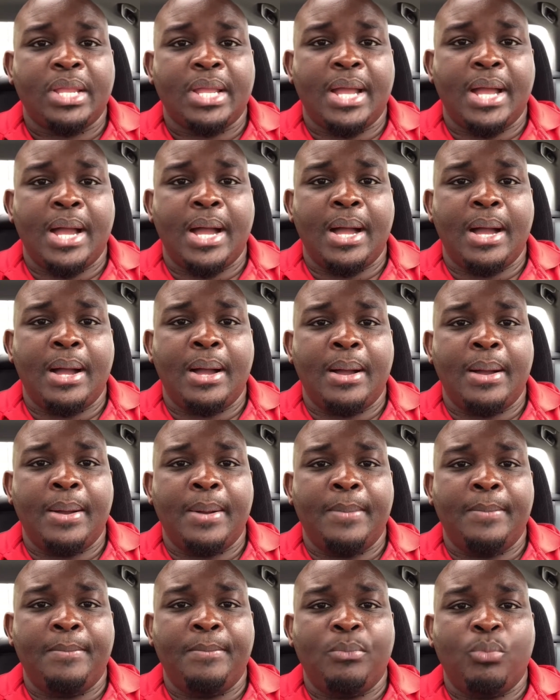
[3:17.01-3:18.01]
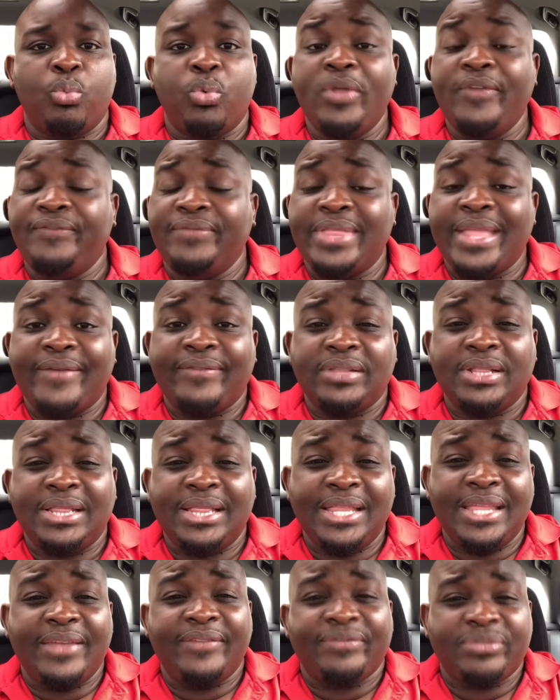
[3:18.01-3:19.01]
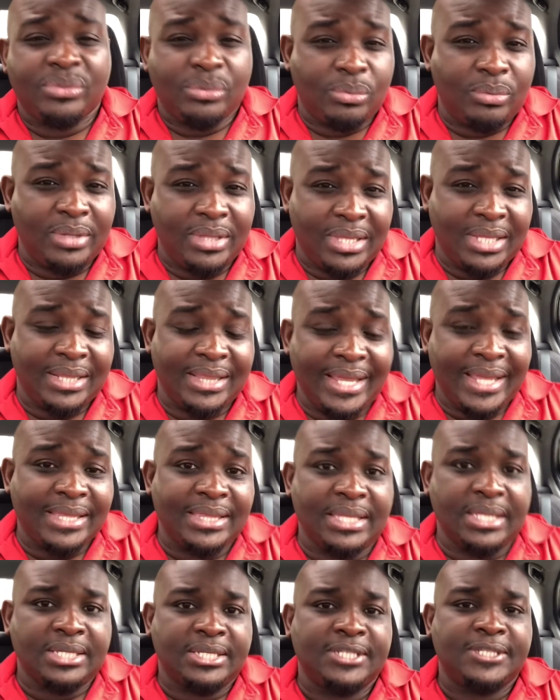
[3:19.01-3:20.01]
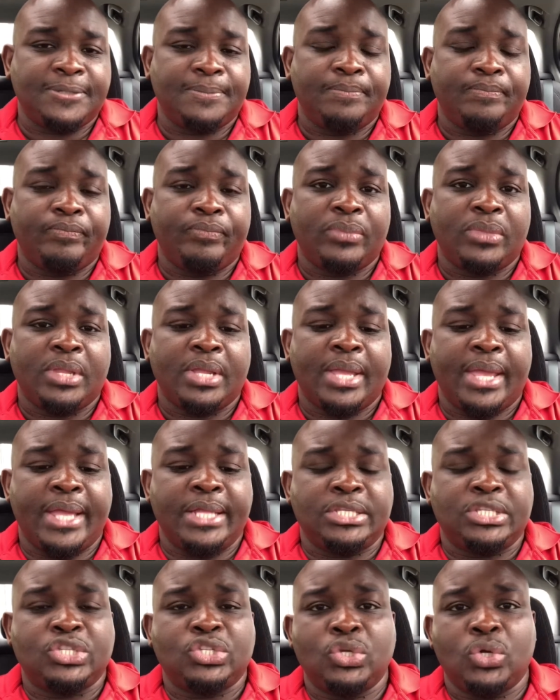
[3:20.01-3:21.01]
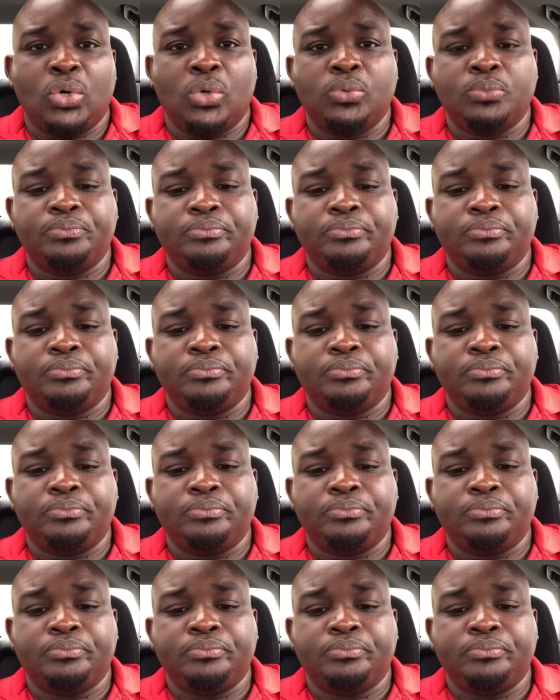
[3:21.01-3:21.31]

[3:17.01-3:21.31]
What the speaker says: We've never lived through anything like this. And so